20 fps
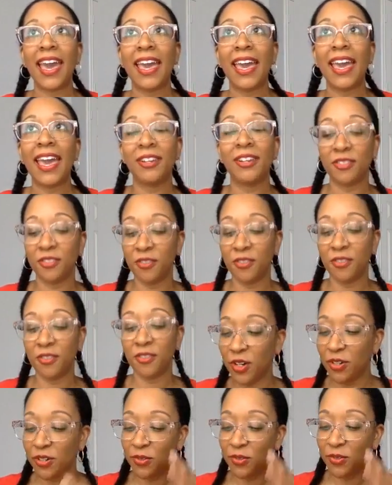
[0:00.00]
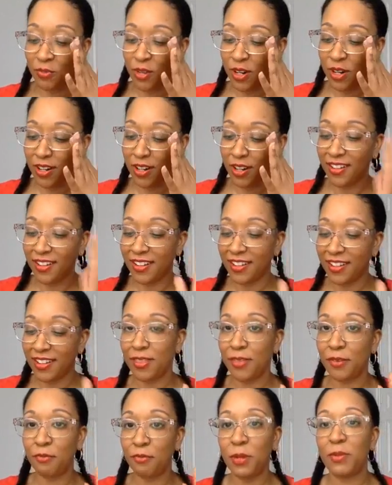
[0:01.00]
there's a verse where
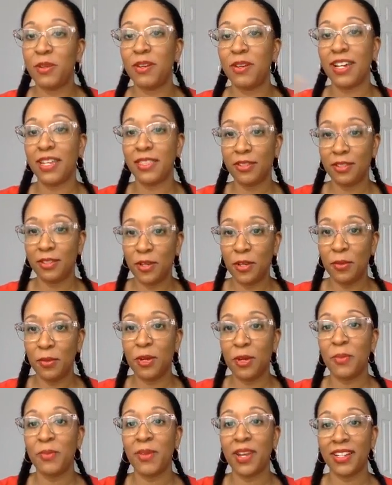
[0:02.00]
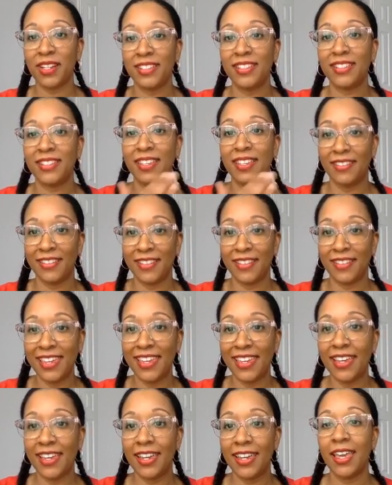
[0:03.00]
the women are at the tomb, Mary Magdalene is there
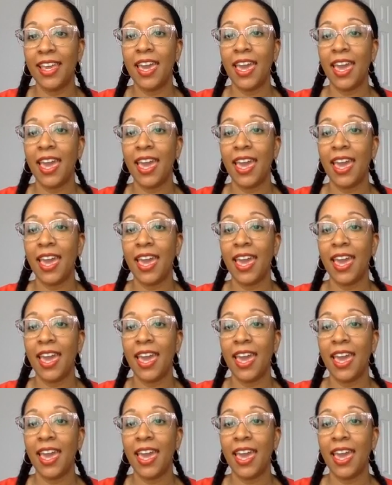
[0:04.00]
again,